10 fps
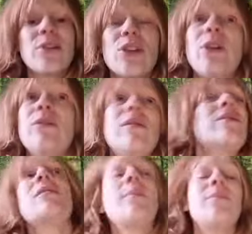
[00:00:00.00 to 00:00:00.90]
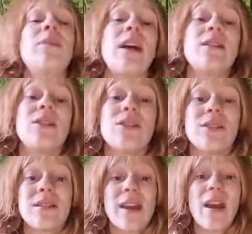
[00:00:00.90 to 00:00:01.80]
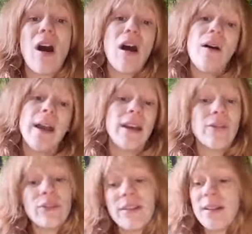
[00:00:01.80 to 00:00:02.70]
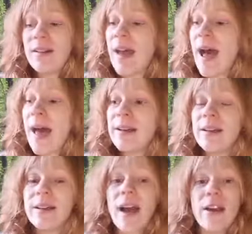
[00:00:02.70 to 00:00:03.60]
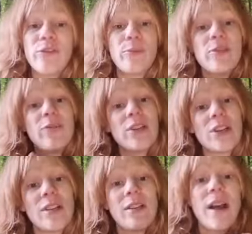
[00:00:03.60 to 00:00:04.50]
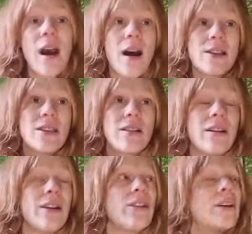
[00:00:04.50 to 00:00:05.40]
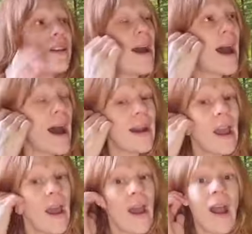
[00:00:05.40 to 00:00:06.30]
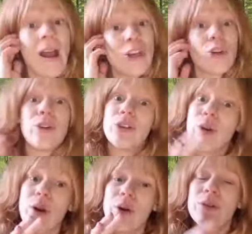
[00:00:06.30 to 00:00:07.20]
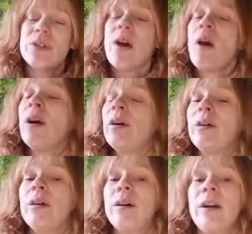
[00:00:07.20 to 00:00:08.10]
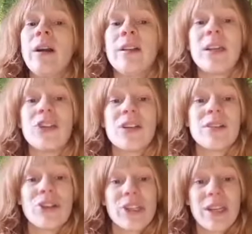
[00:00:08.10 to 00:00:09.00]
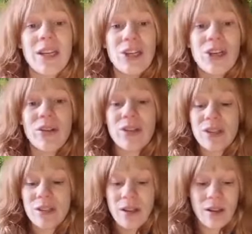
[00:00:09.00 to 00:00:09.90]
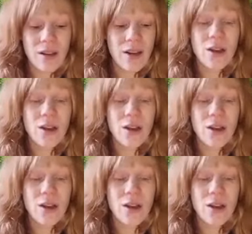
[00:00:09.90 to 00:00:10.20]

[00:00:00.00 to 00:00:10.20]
hem. So some testers say, "Oh, I never did that." A kind of provisional cast on or that short rows or a Kitchener stitch or